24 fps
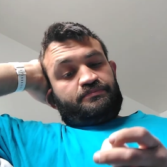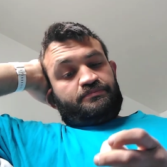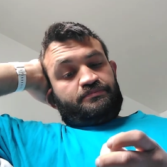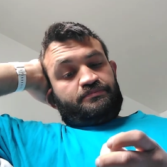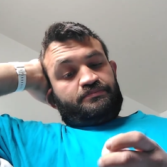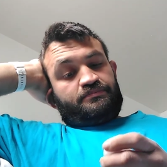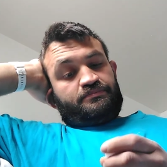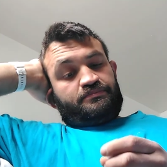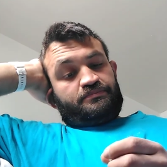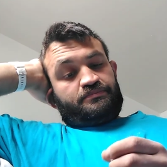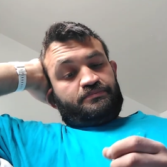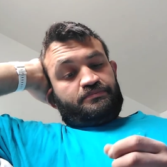
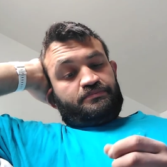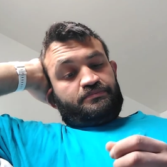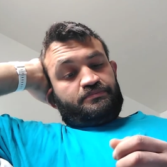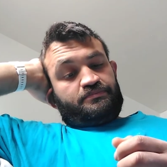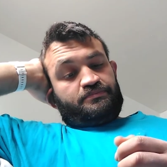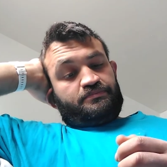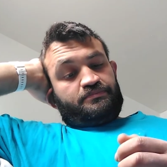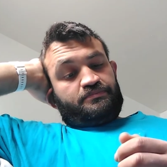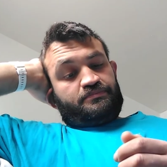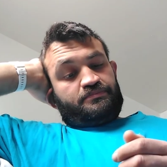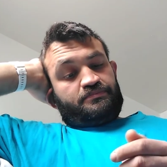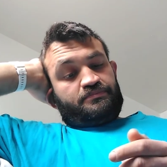
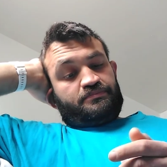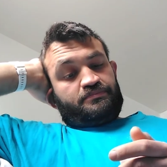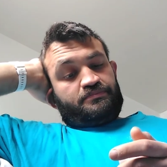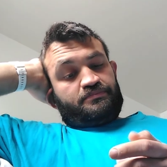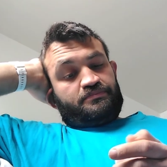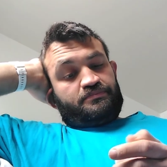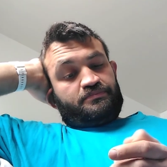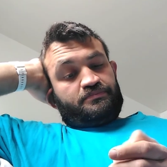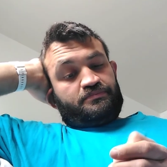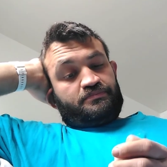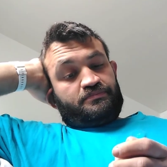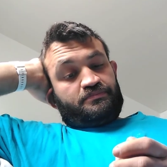
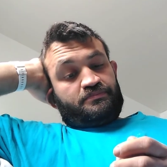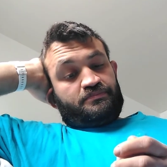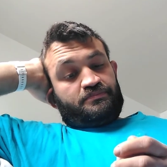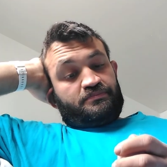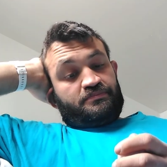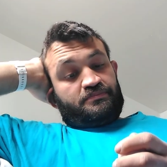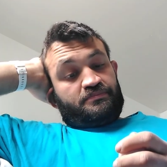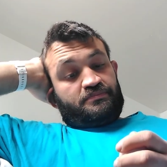Nobody speaks.